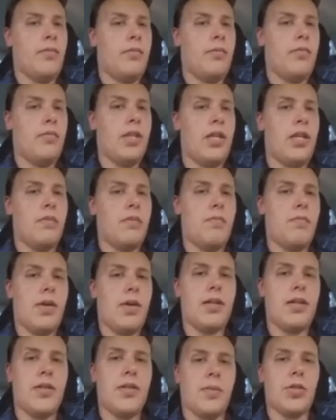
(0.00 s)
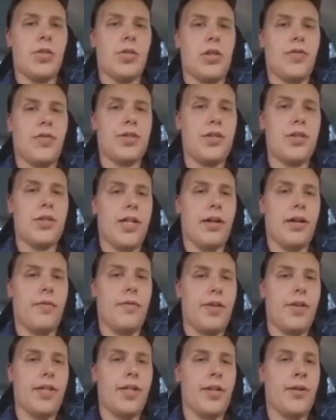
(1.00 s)
the main subject of this
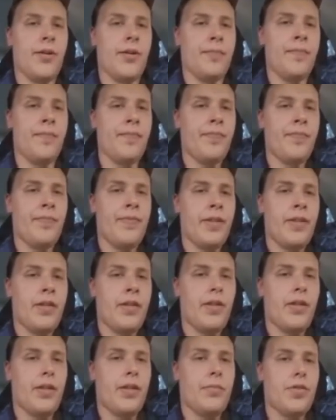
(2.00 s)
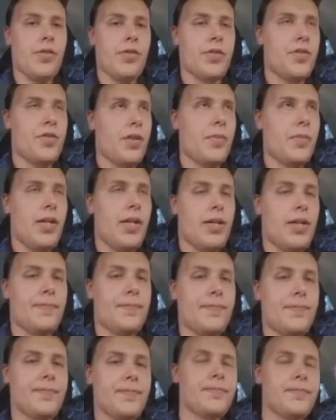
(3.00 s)
entire video, just to sum it up,